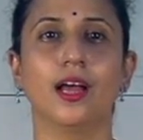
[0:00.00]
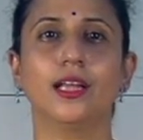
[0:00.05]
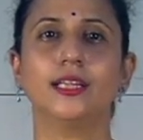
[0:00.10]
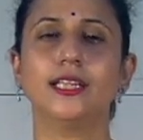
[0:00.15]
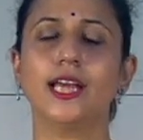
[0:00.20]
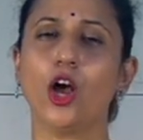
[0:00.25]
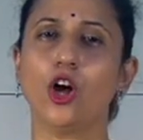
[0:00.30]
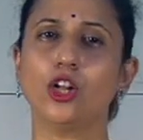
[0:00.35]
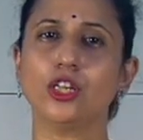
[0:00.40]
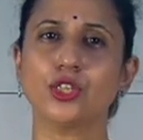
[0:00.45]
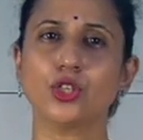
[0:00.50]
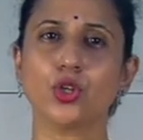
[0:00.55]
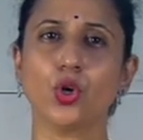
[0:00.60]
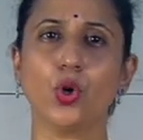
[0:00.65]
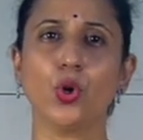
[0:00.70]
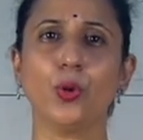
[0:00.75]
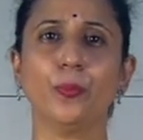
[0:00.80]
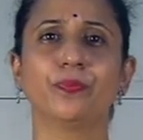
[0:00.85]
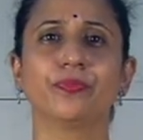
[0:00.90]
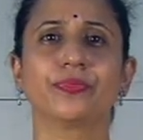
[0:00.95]
They
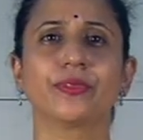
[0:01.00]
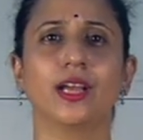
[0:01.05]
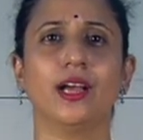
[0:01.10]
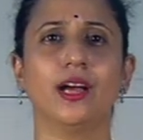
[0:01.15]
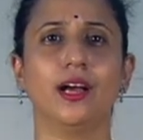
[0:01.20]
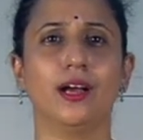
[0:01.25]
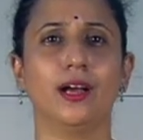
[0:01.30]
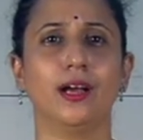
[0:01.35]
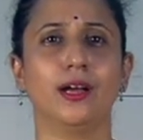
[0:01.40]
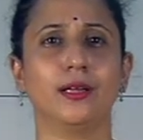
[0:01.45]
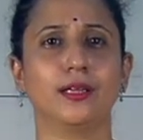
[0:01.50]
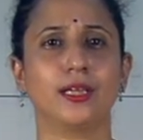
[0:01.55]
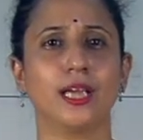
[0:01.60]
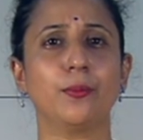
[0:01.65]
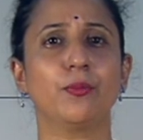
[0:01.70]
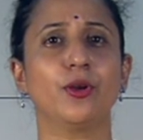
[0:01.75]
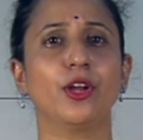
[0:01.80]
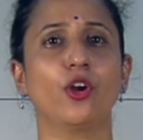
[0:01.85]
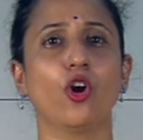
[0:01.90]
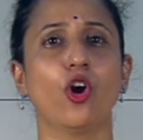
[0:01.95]
also
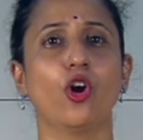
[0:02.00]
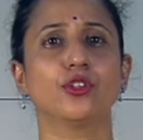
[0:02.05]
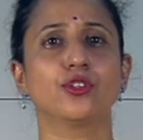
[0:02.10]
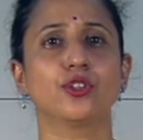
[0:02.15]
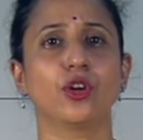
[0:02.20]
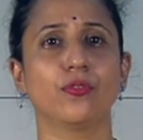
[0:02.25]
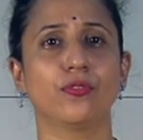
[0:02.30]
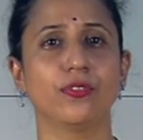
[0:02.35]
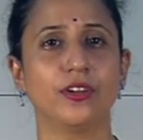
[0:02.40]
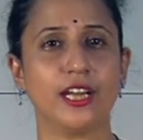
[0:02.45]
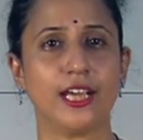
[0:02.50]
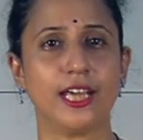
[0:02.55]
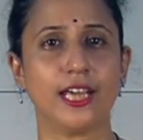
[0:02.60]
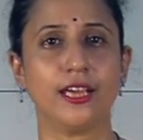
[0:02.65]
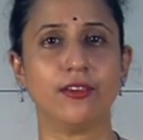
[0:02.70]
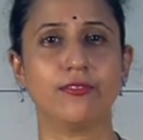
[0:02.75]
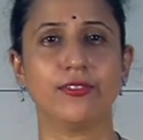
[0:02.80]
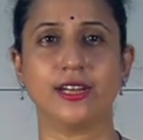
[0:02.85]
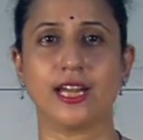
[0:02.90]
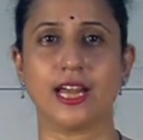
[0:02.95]
keep records of
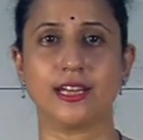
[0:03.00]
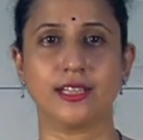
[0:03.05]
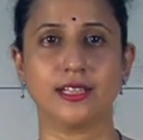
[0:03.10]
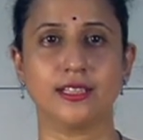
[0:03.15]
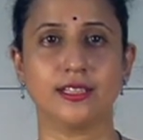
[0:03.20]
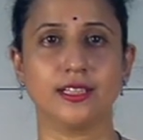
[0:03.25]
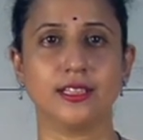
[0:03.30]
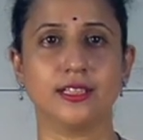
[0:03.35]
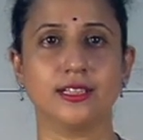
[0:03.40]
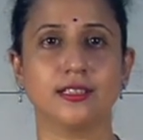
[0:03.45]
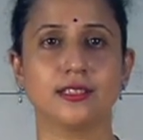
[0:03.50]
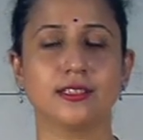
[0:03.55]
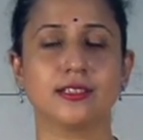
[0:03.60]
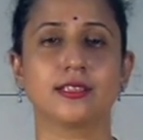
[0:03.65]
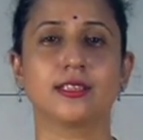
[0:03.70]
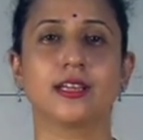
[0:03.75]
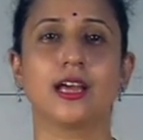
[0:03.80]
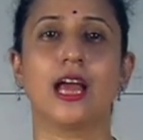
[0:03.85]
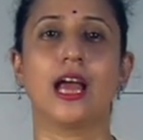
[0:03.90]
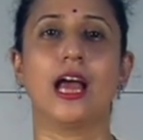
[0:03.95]
leave and
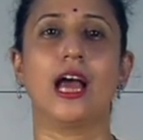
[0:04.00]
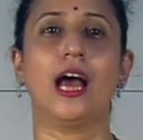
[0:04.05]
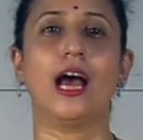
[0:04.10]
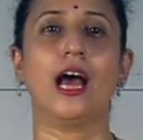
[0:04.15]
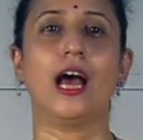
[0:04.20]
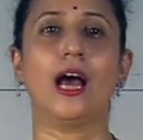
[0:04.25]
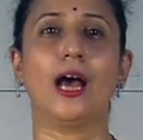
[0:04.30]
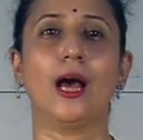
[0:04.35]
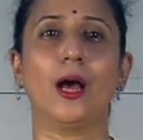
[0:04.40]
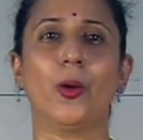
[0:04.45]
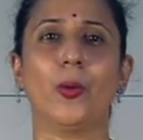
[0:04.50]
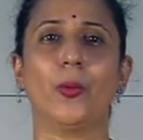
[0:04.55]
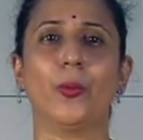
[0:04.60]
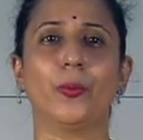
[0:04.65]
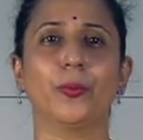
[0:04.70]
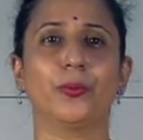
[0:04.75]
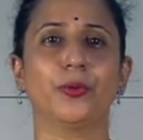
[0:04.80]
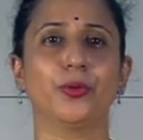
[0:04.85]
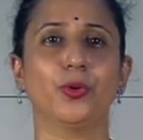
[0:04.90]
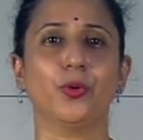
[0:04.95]
attendance,
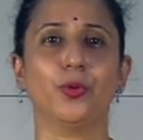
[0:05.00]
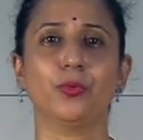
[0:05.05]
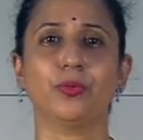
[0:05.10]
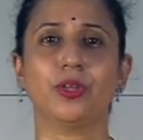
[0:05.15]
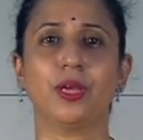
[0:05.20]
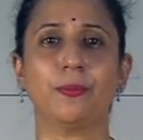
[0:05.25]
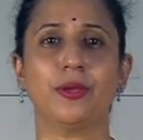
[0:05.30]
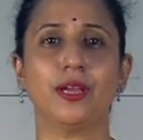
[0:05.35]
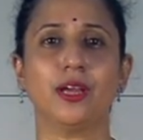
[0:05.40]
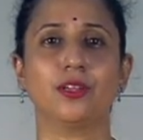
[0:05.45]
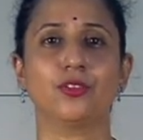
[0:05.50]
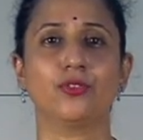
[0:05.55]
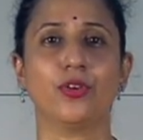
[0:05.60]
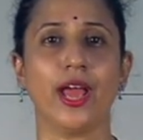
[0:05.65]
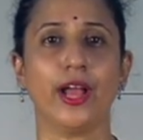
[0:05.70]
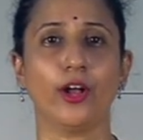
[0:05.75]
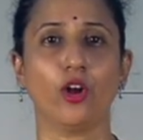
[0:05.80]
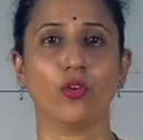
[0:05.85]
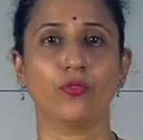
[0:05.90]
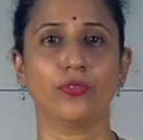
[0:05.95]
you know, keeping a
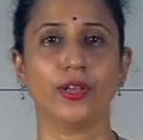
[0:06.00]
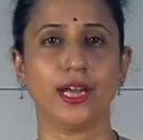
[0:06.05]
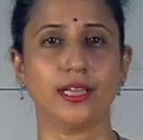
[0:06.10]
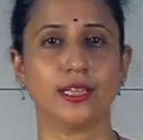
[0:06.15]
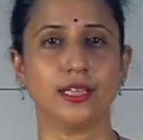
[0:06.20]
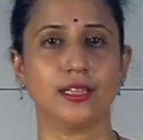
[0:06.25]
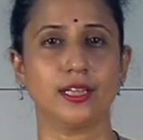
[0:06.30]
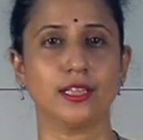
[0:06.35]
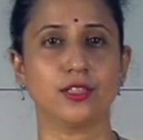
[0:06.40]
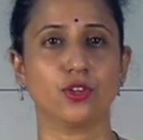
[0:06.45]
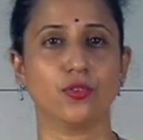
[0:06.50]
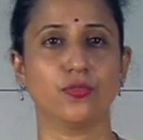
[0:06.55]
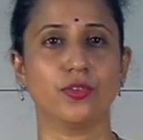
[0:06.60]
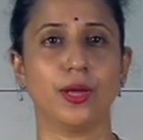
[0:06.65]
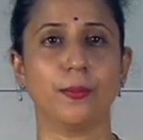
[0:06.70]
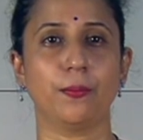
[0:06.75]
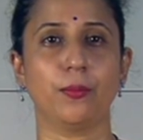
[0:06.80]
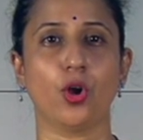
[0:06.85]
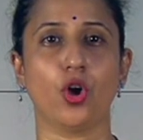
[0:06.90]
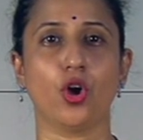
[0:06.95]
track of the attendance of
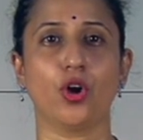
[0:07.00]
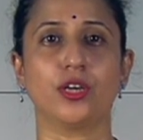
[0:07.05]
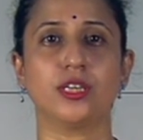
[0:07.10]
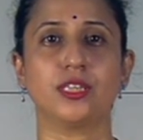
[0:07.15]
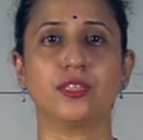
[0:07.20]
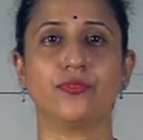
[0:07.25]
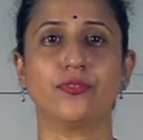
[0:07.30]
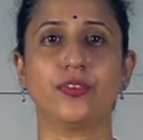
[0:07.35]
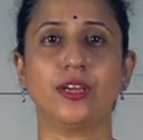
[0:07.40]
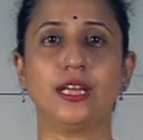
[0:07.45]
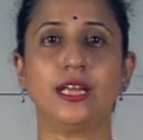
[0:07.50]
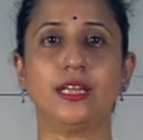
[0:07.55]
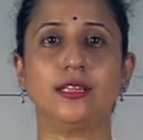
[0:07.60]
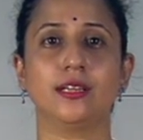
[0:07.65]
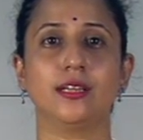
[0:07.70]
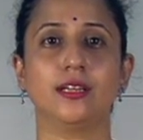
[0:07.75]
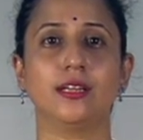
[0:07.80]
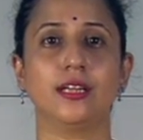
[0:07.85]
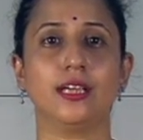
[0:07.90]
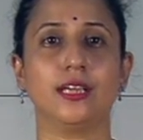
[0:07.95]
the employees, filling
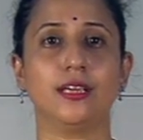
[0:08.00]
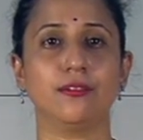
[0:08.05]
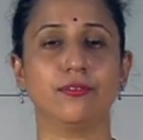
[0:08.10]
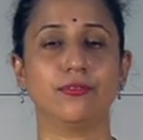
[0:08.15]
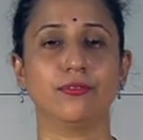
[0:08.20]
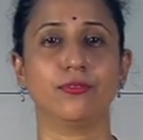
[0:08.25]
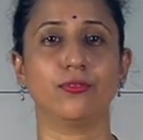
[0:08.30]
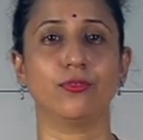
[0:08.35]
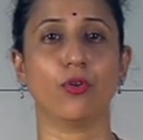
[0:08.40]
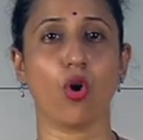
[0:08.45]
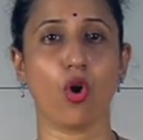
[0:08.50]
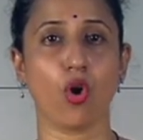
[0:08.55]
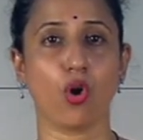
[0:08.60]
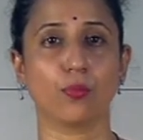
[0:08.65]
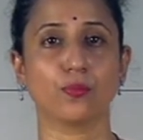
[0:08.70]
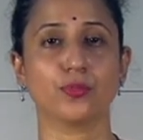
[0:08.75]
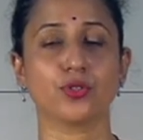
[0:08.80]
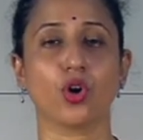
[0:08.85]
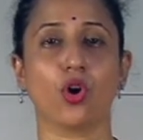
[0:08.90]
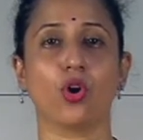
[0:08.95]
the leave
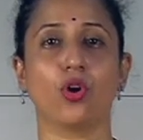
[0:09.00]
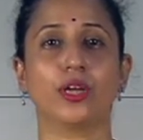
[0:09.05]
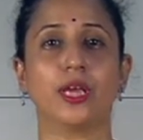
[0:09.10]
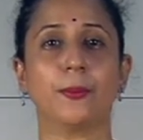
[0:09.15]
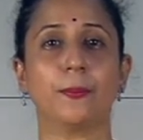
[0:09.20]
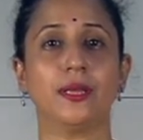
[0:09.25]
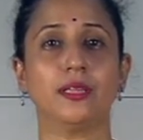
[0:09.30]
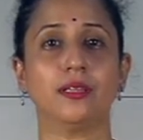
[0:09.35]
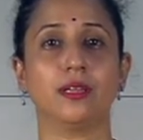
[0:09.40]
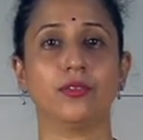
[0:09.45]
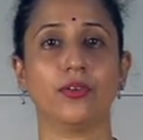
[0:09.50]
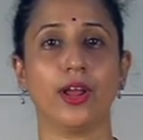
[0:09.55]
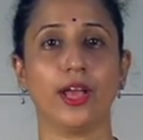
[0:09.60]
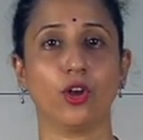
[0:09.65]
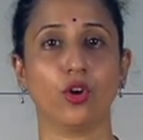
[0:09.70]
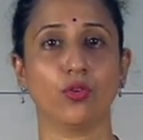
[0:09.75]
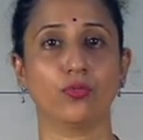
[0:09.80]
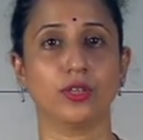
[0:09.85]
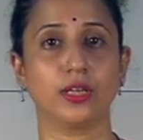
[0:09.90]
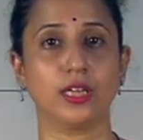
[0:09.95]
forms or keeping the
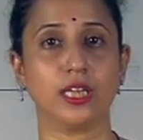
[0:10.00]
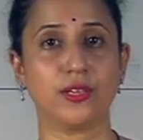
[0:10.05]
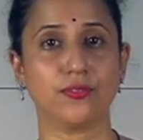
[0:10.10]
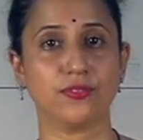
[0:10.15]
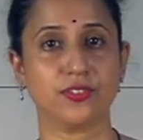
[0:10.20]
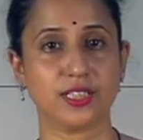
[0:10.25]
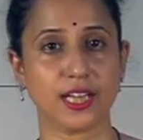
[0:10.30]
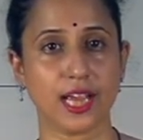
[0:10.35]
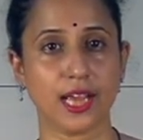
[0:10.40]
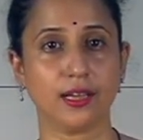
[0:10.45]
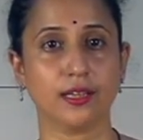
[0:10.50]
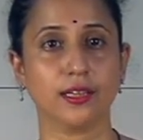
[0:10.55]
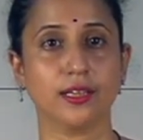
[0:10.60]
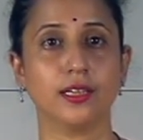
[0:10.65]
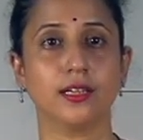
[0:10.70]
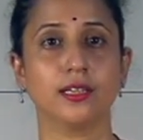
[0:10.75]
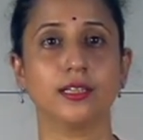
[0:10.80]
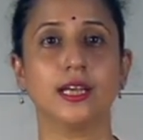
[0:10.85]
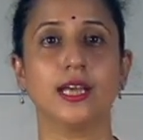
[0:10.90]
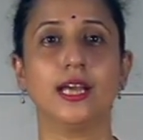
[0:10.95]
track of the leaves
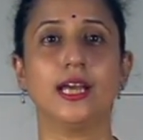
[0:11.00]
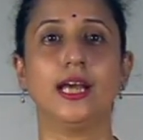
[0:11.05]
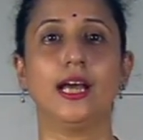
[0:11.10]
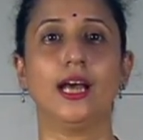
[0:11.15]
taken.